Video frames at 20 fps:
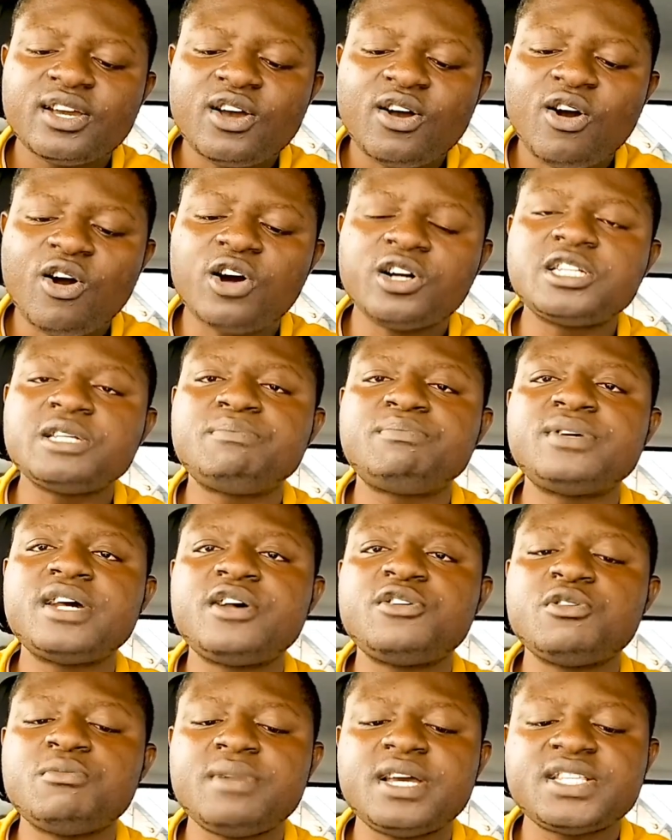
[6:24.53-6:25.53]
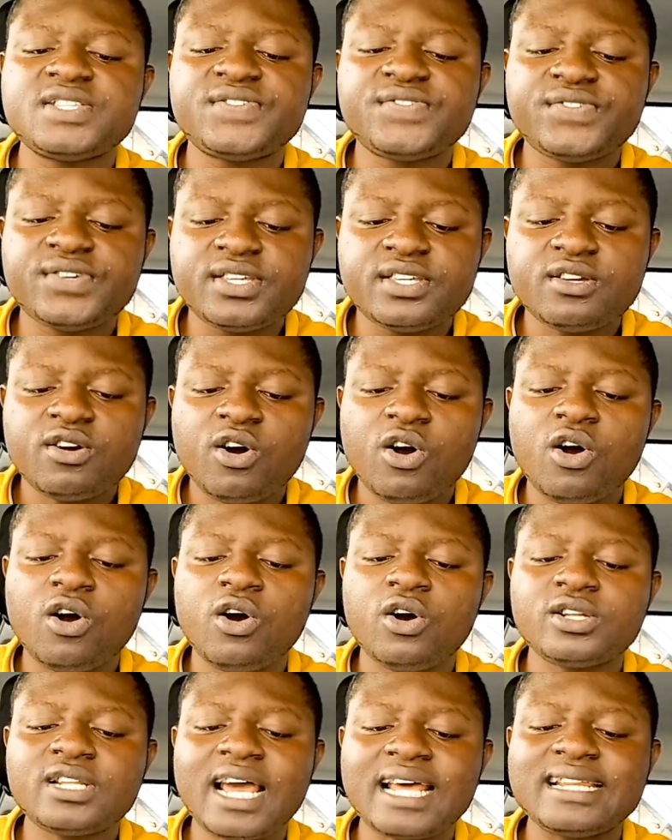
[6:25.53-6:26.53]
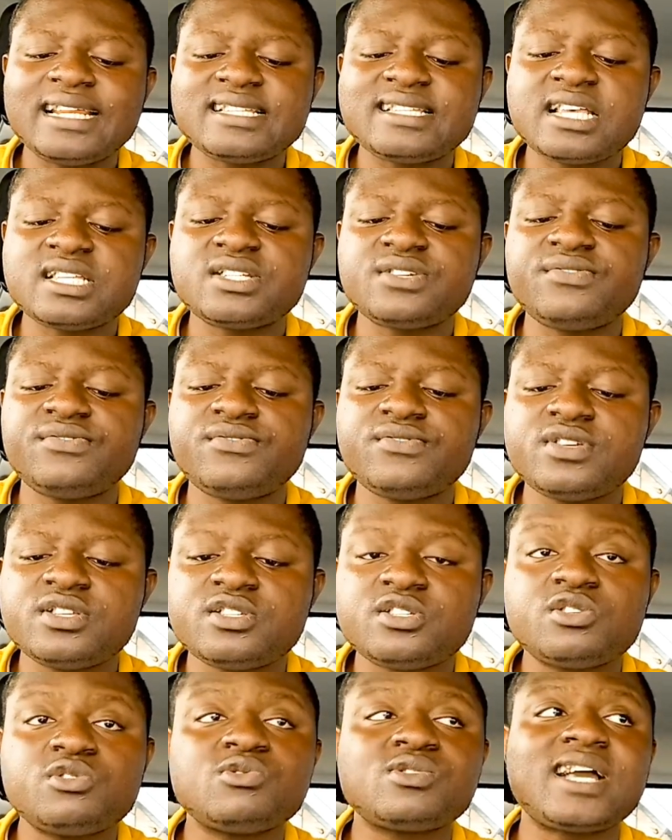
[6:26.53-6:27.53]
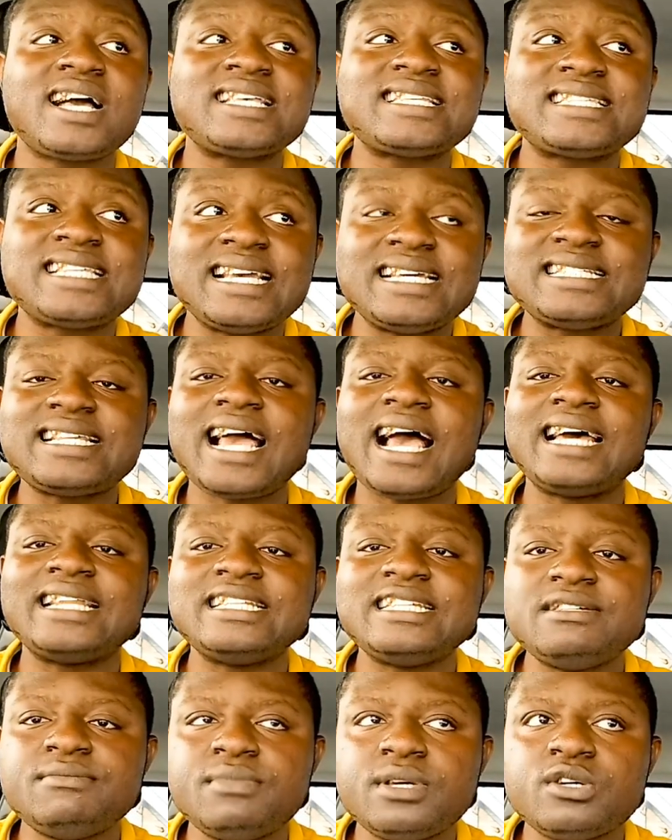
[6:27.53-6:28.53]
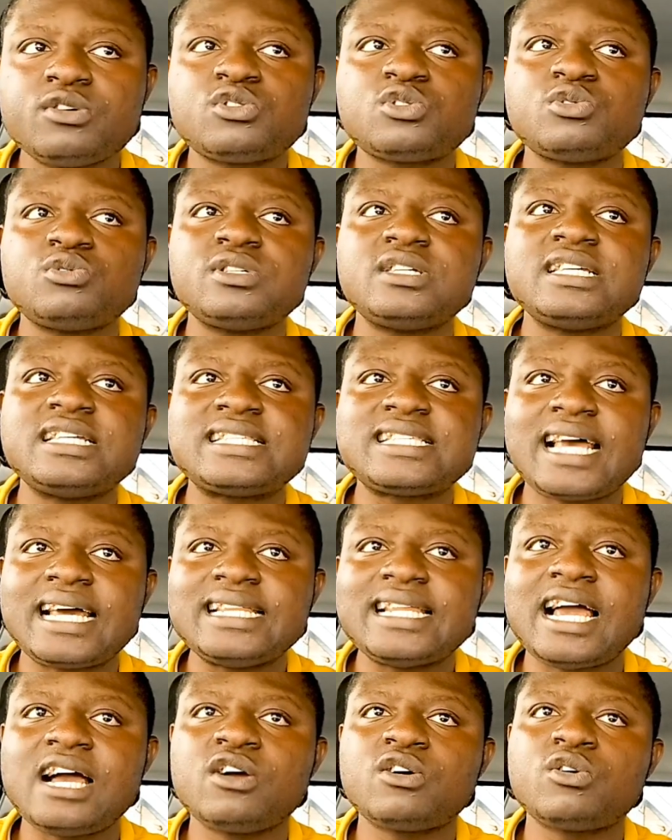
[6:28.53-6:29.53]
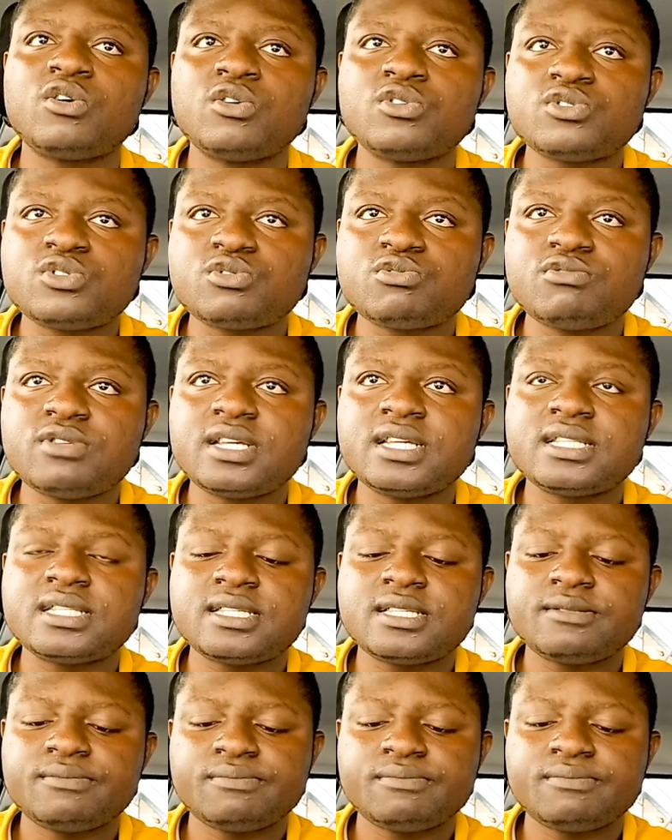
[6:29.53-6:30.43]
or the pre-enrollment fee or other necessary fees, you can send an email to the Italian consulate.